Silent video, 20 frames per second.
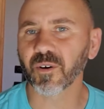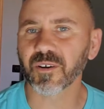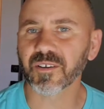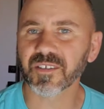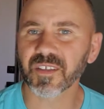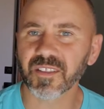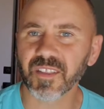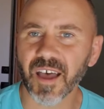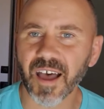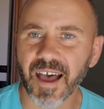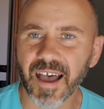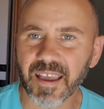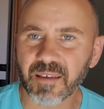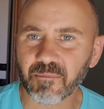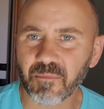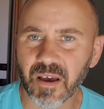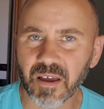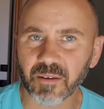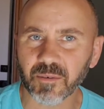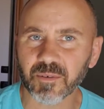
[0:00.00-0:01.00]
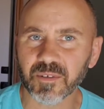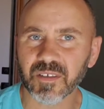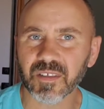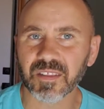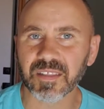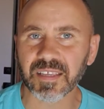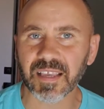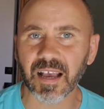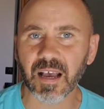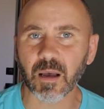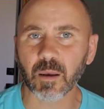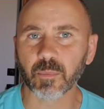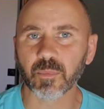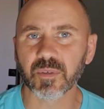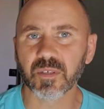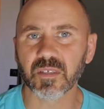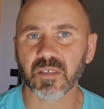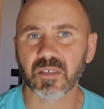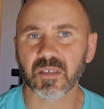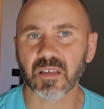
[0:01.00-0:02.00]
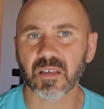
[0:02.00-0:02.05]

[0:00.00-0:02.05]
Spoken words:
us on the high meadows in the Alps,